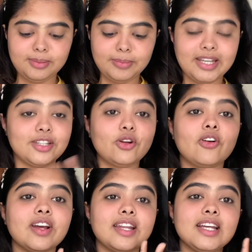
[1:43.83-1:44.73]
make it
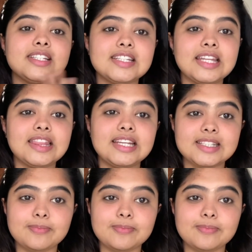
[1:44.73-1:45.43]
organized in this